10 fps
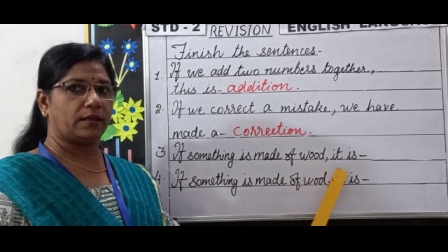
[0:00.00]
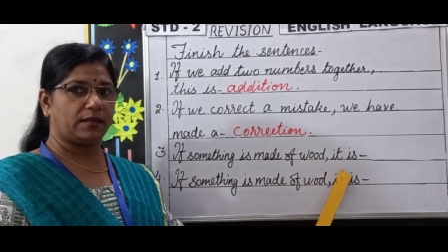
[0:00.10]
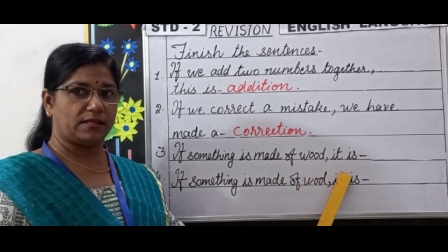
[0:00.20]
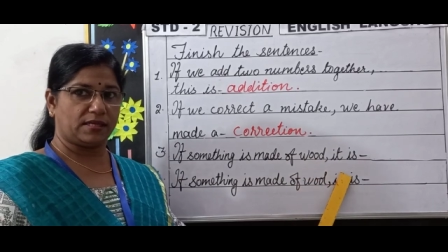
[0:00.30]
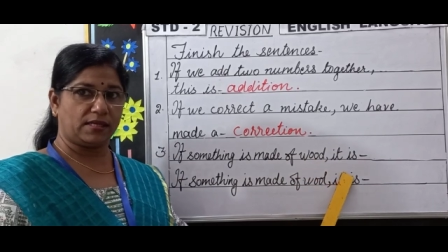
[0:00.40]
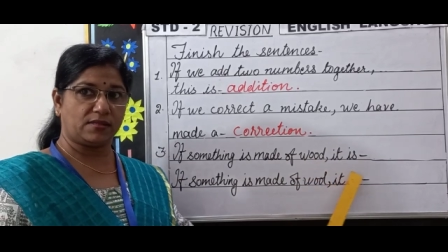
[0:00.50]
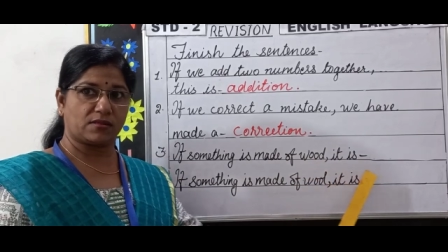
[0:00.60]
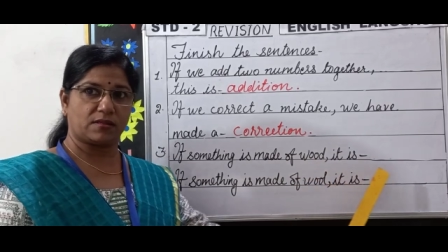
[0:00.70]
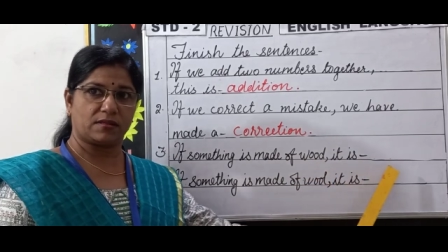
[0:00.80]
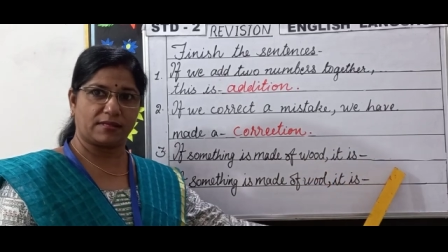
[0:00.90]
it is
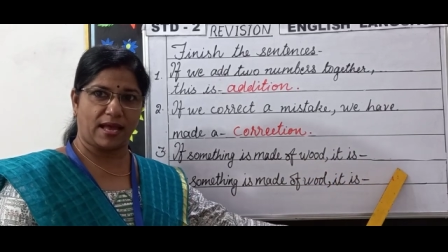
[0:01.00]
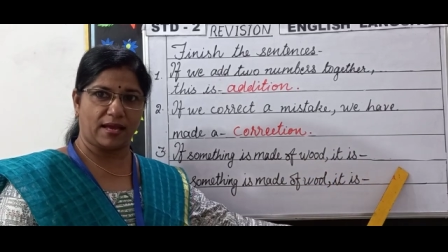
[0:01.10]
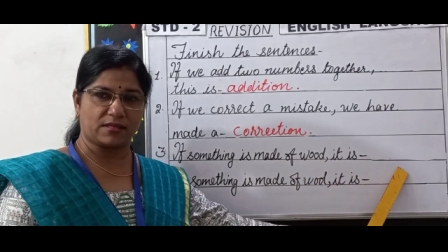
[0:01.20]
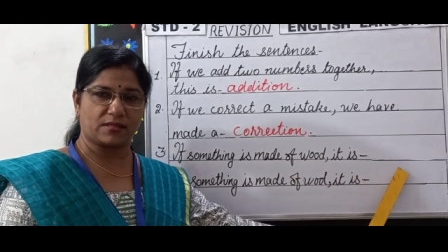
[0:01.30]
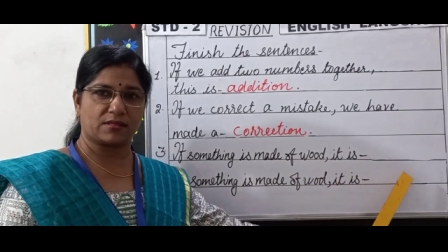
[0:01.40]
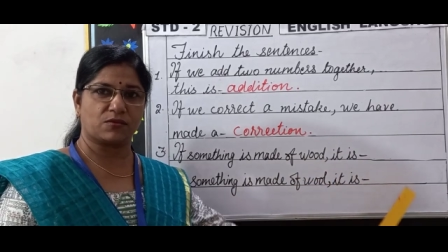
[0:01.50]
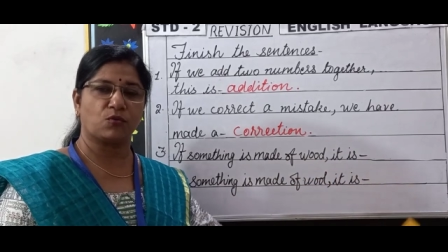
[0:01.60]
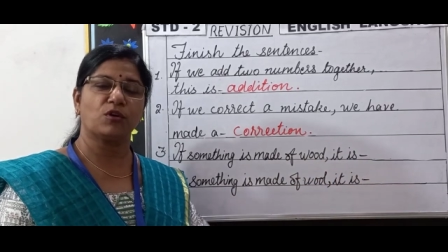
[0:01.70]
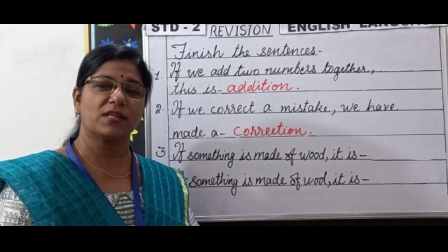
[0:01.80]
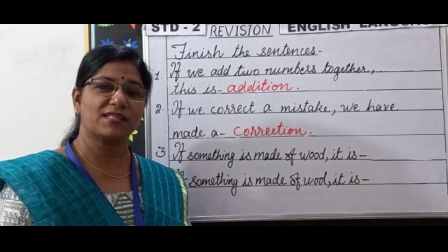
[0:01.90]
dash.
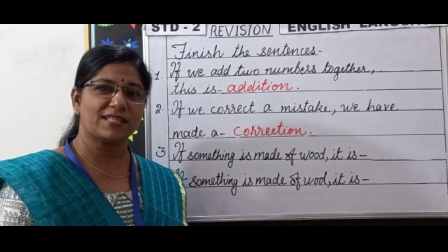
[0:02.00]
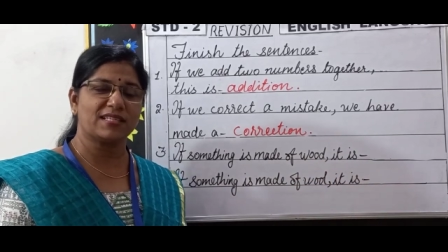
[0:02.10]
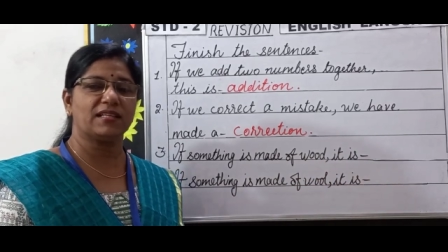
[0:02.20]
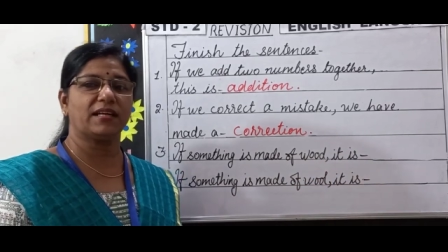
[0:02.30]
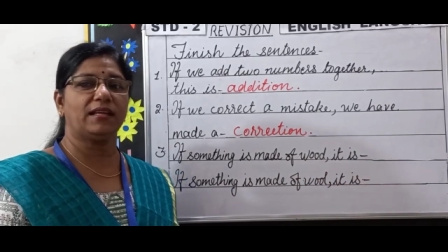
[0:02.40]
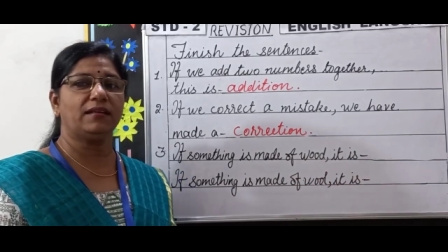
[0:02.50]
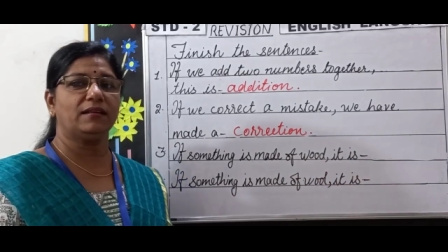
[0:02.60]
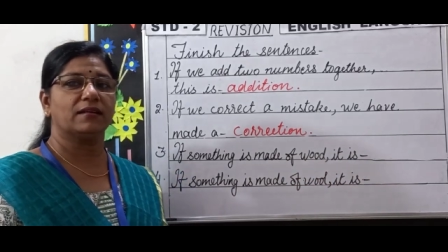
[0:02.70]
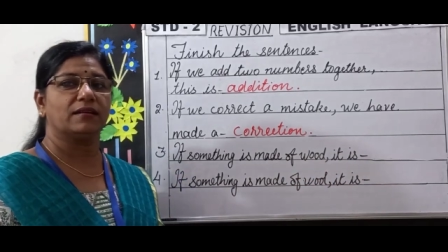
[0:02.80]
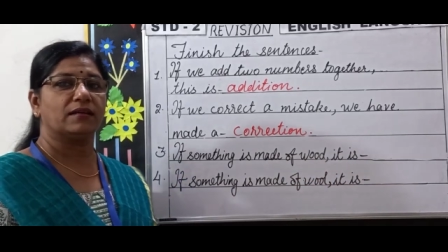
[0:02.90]
What is it children?
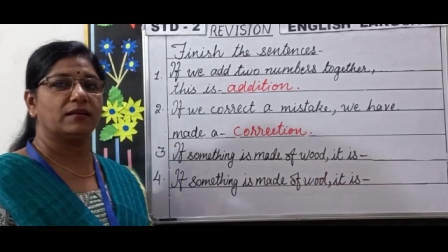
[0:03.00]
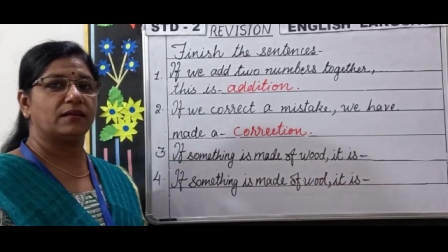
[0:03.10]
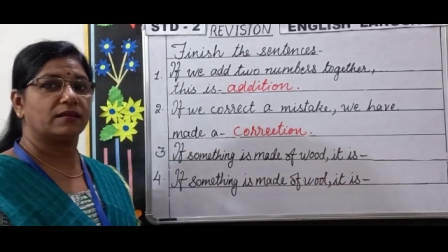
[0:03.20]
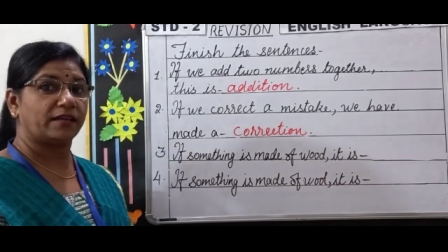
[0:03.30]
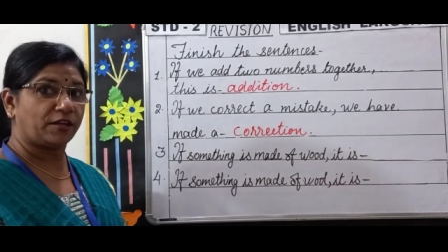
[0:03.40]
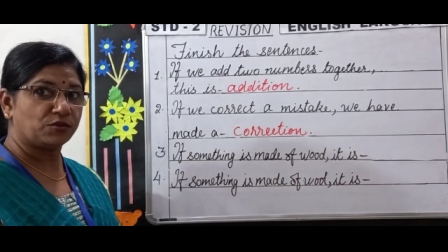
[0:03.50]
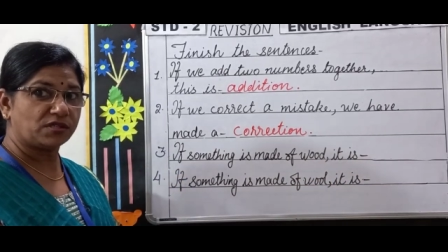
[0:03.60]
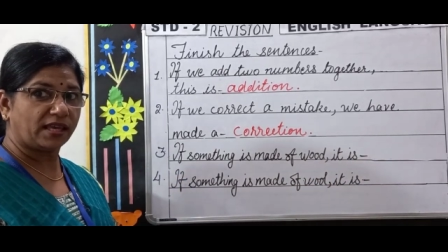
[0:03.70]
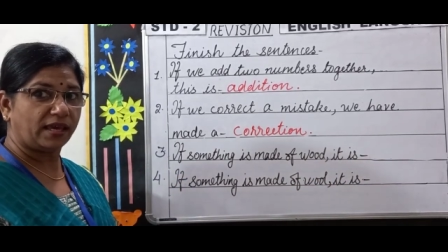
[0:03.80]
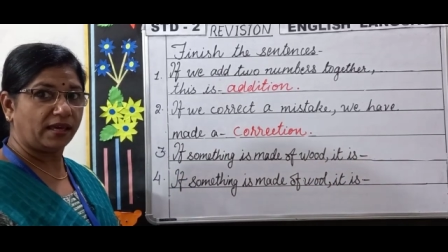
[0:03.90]
Can you
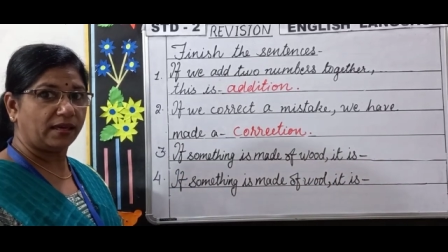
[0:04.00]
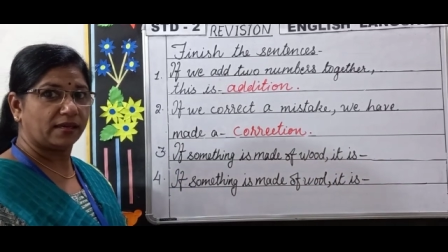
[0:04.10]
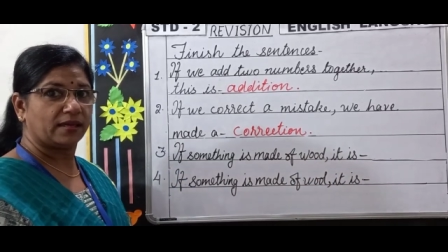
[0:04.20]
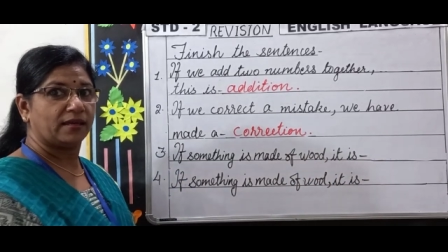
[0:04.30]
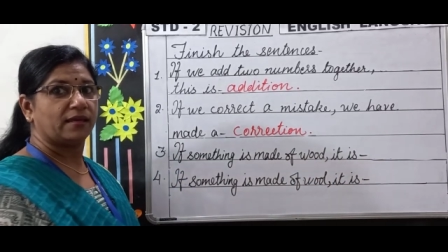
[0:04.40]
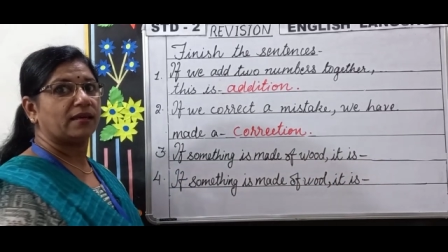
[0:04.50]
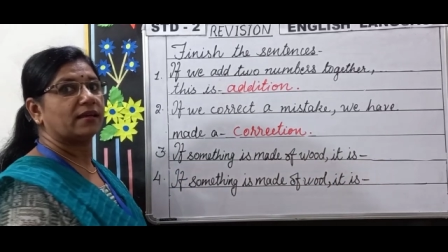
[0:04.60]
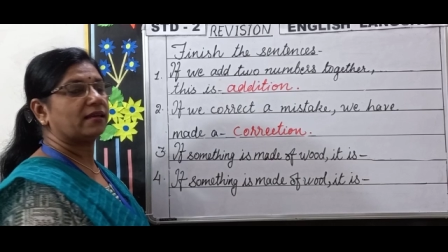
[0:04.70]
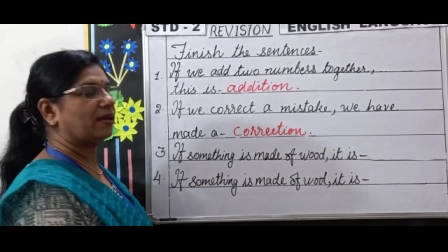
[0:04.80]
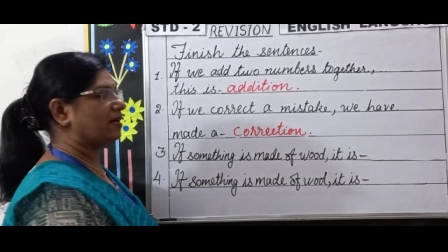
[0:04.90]
say?
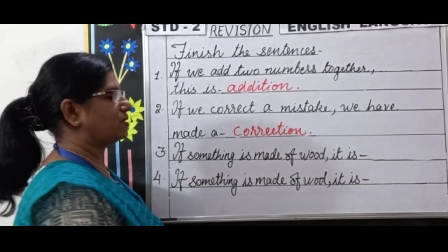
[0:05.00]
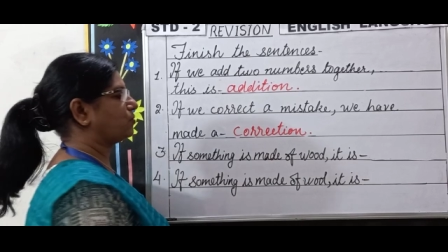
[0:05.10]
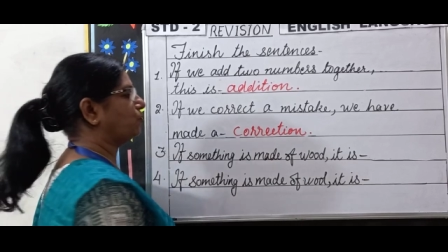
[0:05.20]
Yes,